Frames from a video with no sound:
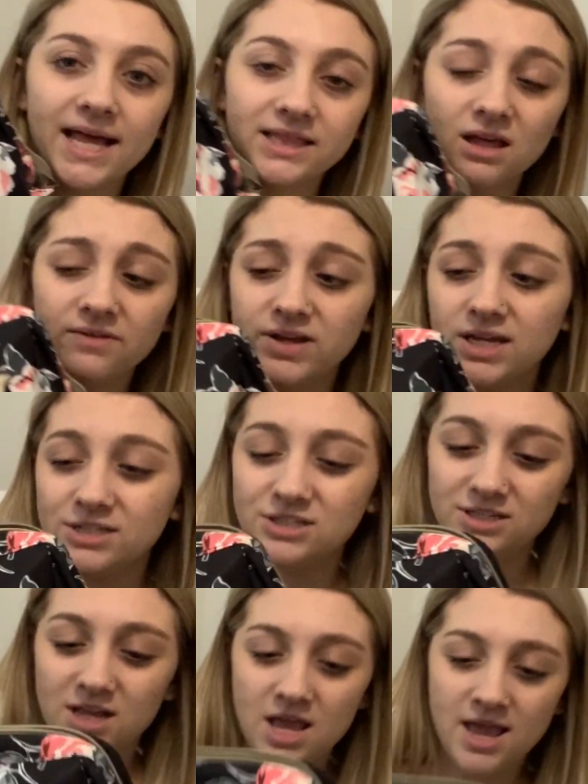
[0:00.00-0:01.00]
love it.
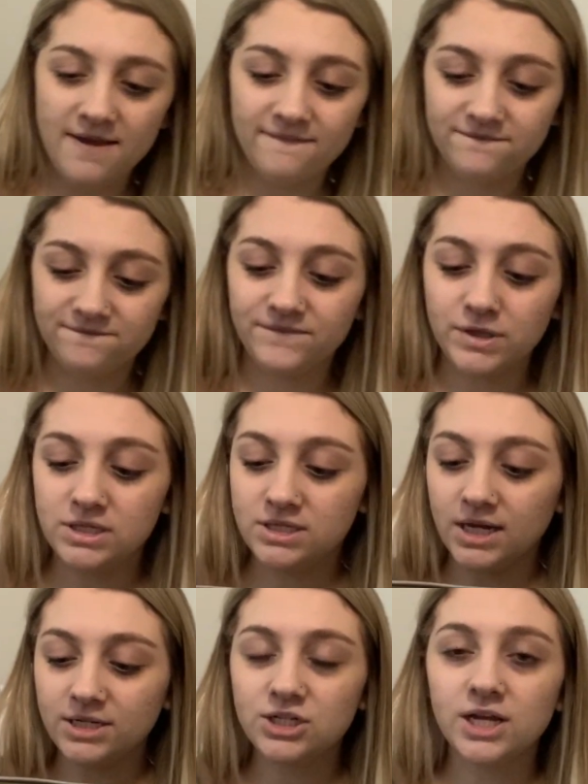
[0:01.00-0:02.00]
It's
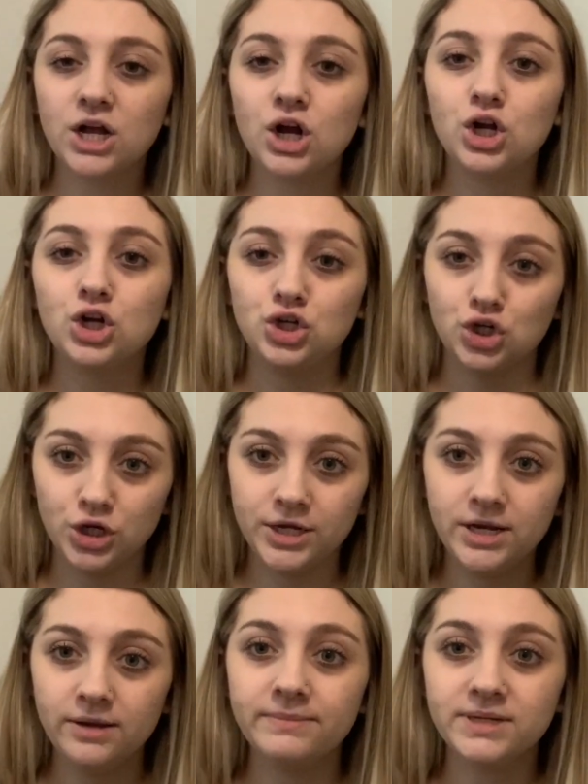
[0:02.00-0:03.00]
such like a
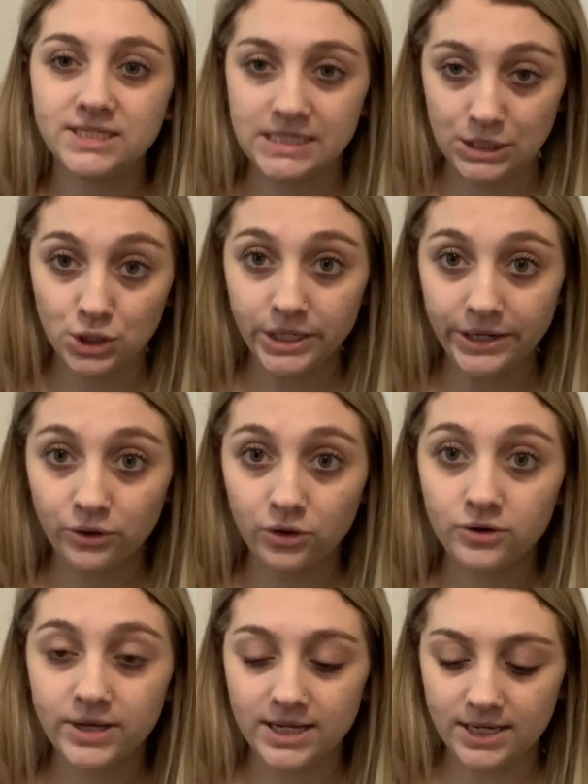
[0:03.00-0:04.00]
good
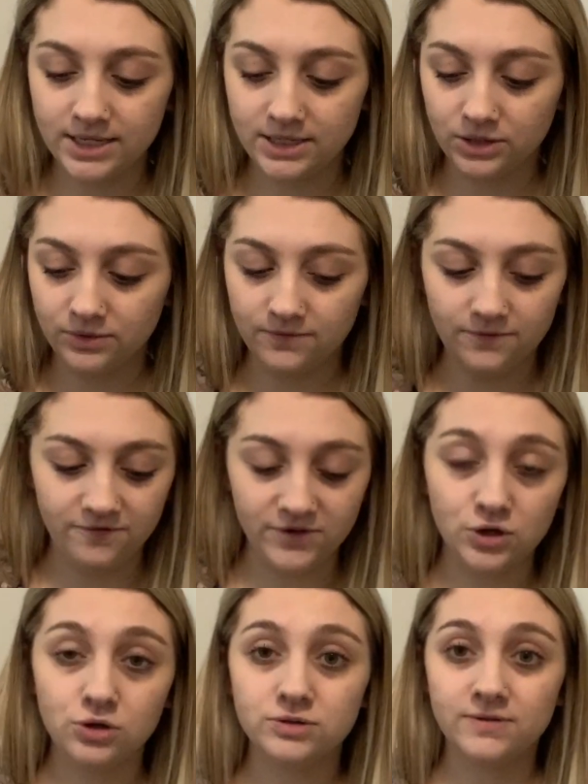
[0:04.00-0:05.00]
material. It
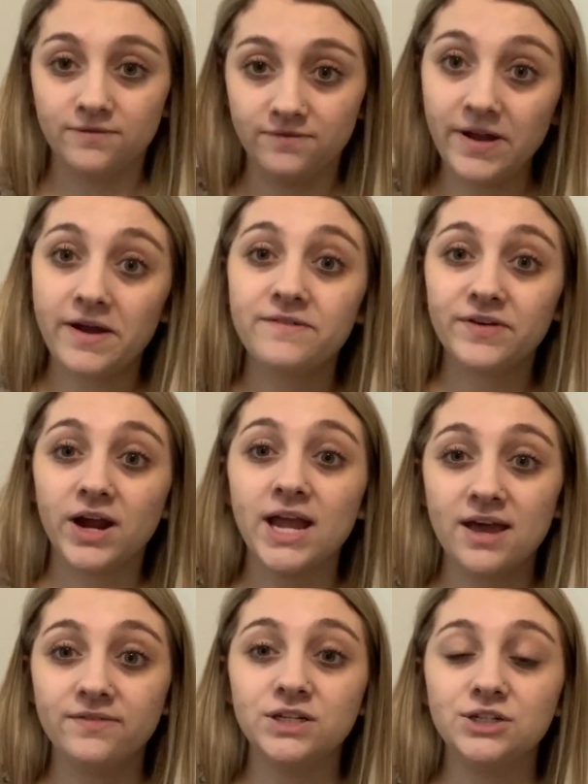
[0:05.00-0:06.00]
feels very, very
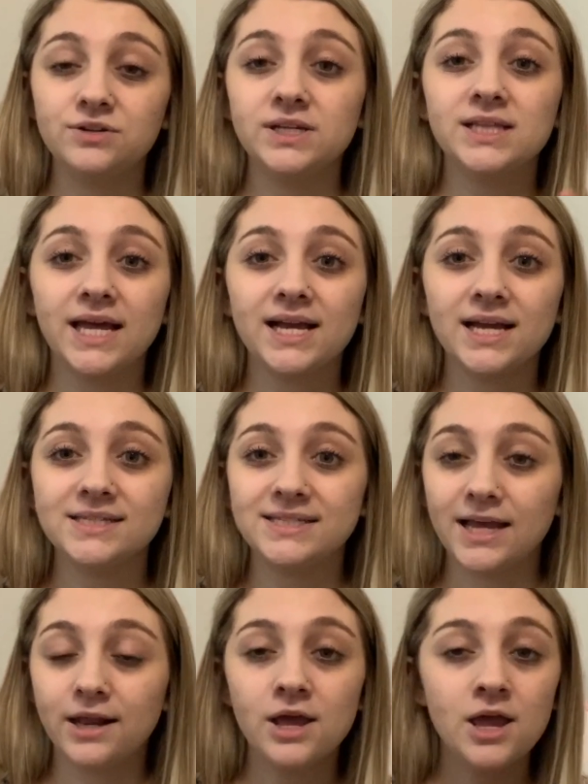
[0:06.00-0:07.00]
heavy duty. Like I
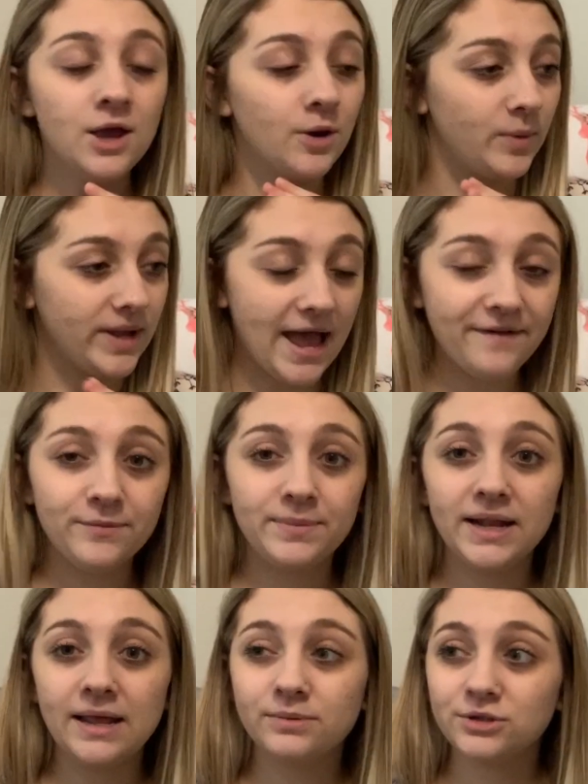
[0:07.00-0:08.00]
said, we haven't
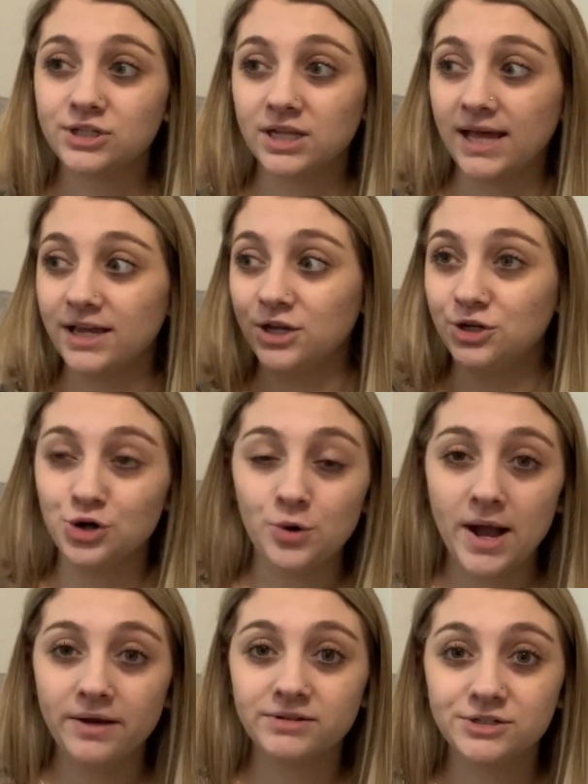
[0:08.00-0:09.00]
been able to like go
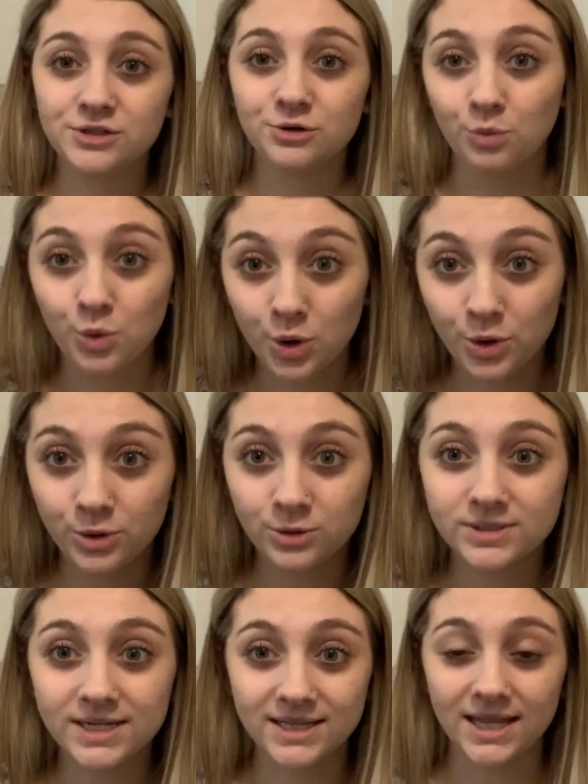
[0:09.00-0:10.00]
out into the
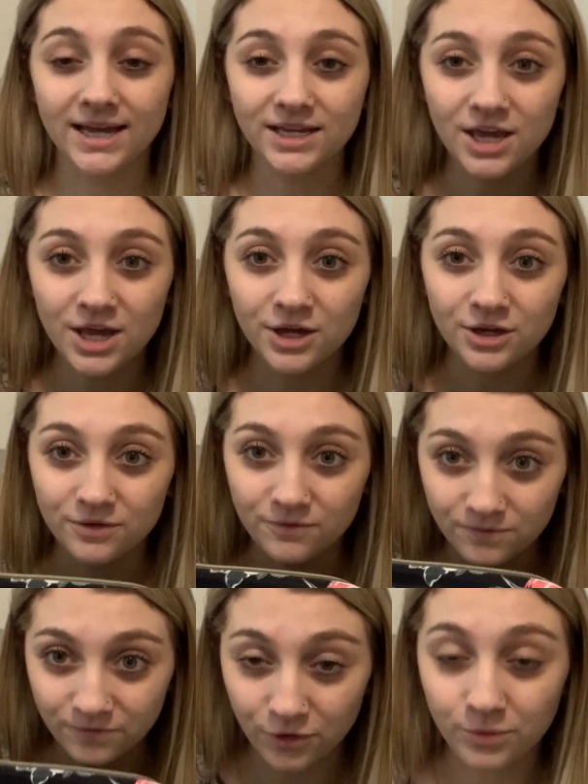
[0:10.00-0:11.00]
world and like
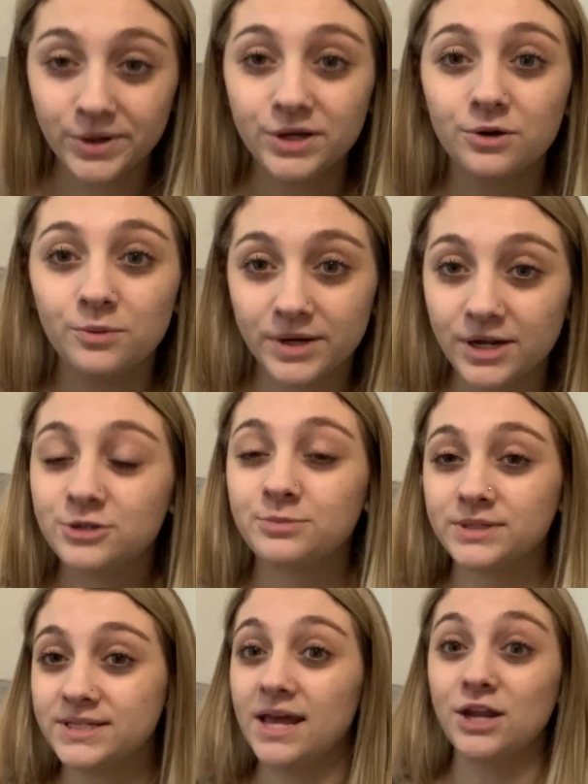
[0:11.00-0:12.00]
for real
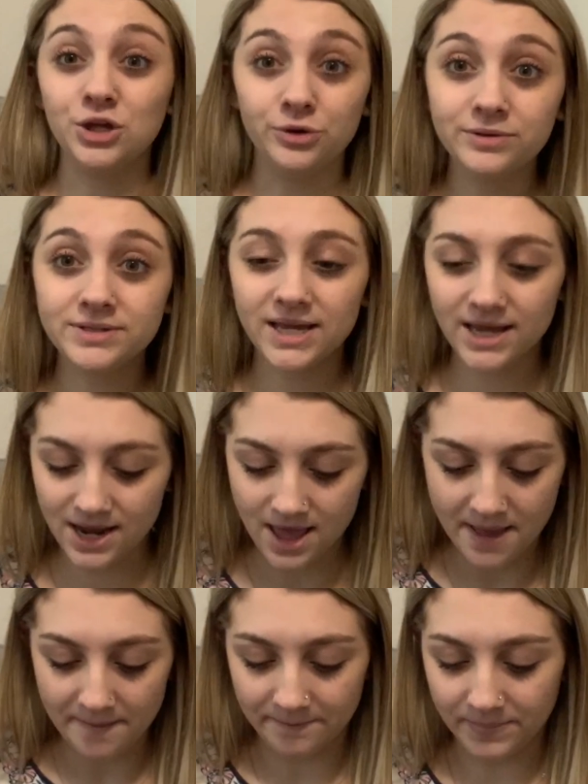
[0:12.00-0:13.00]
100% use it,
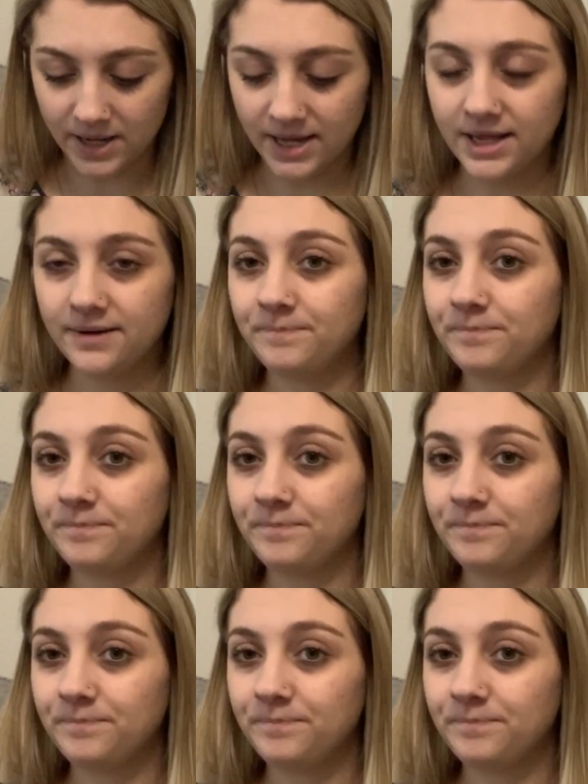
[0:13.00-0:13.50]
but